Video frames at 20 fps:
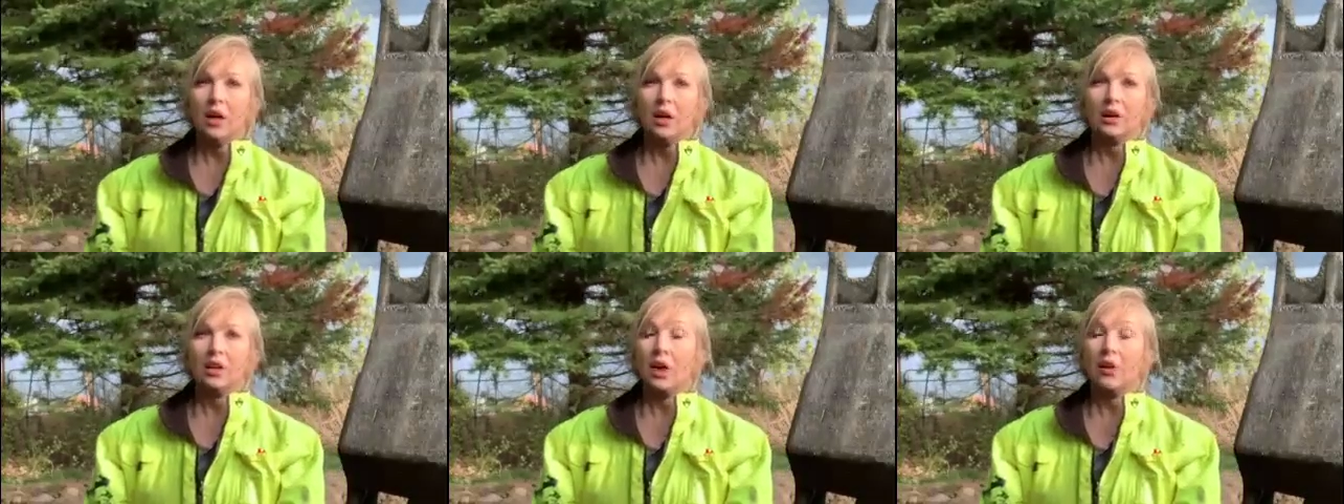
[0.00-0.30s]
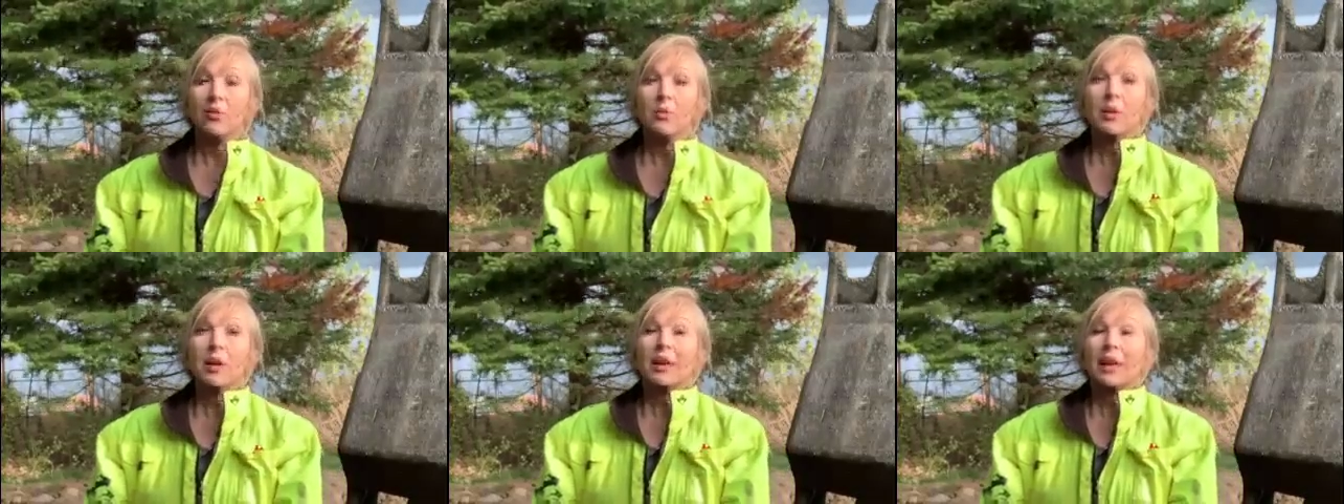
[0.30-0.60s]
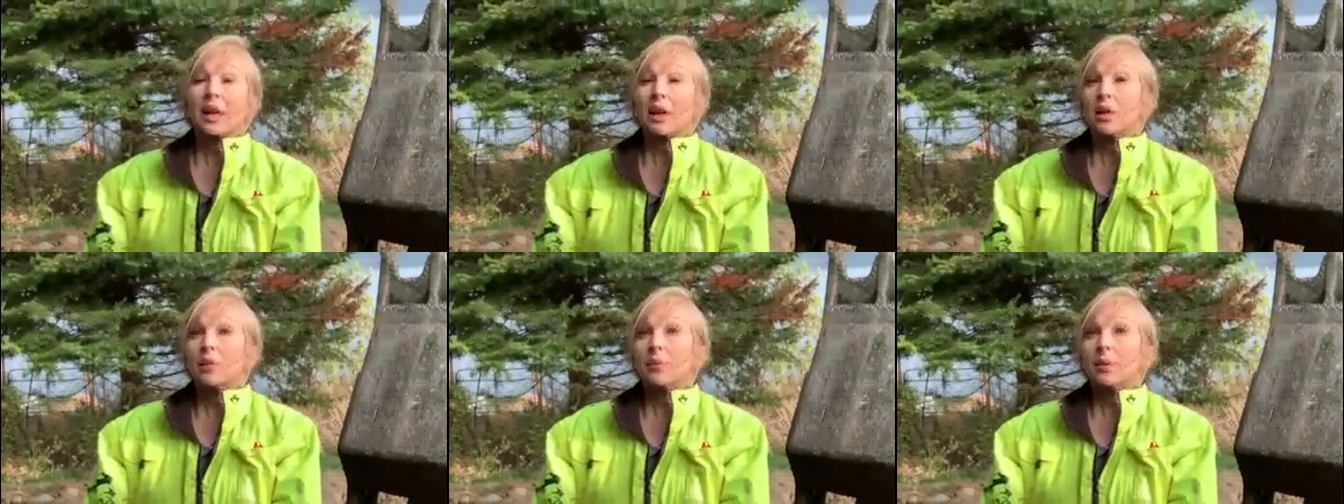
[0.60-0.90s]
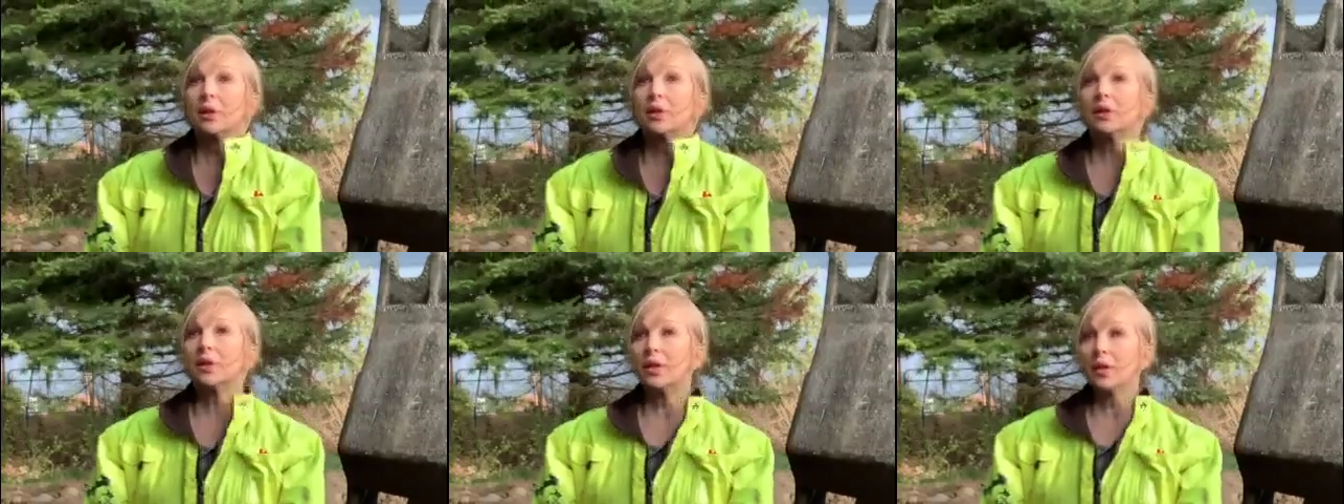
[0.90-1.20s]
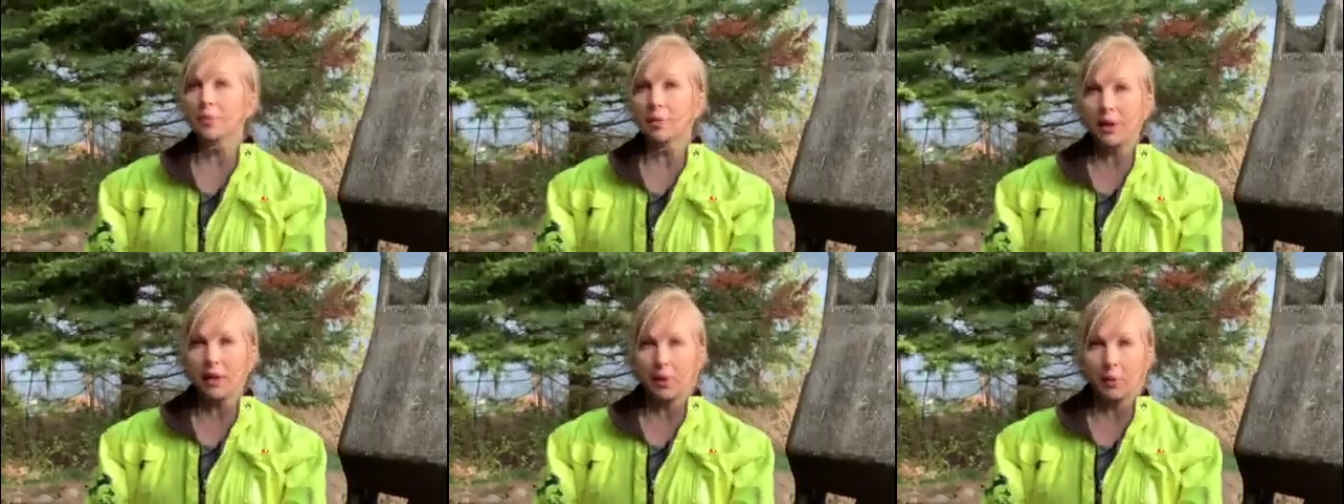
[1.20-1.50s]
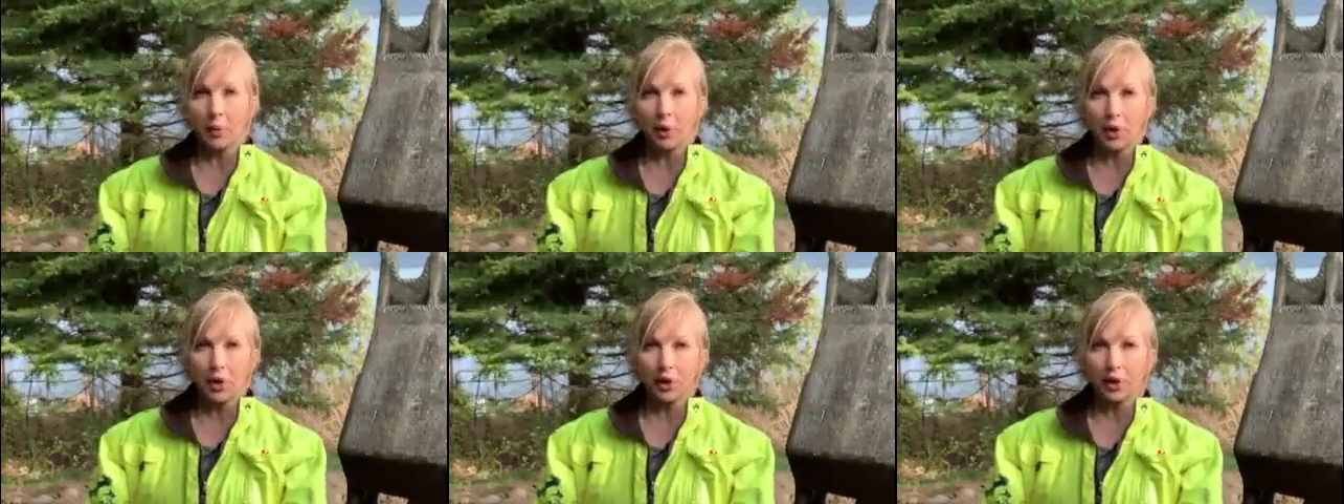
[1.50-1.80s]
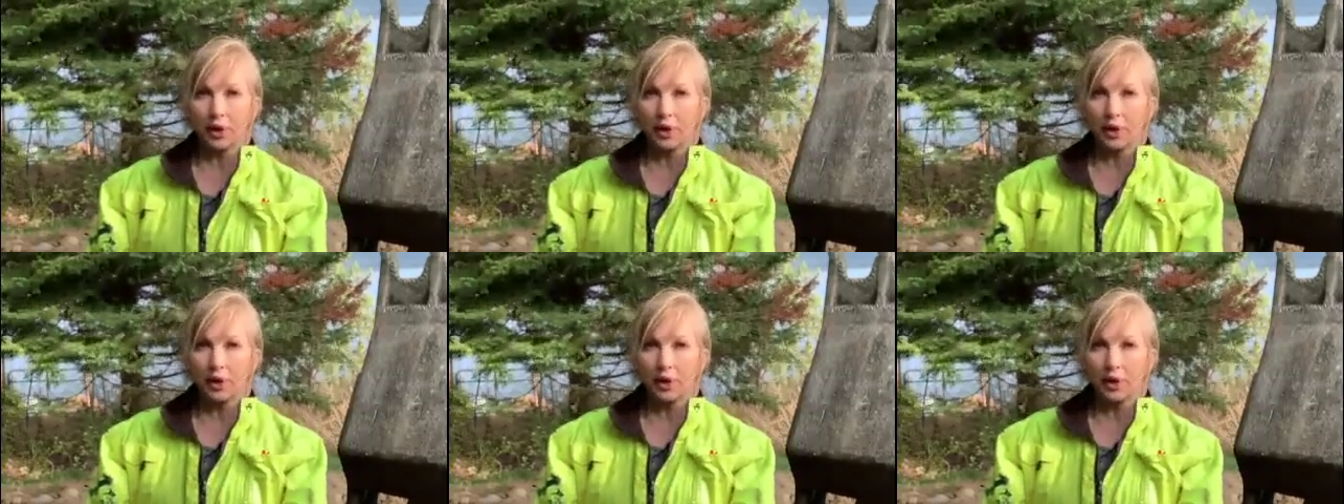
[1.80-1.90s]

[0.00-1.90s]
Government Accountability Committee work,